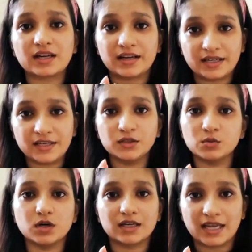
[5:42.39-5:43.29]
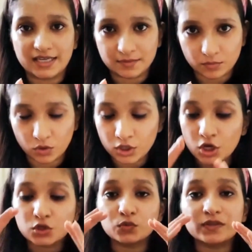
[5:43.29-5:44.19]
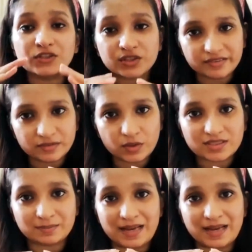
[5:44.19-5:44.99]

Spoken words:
ready to work anymore, you will shift those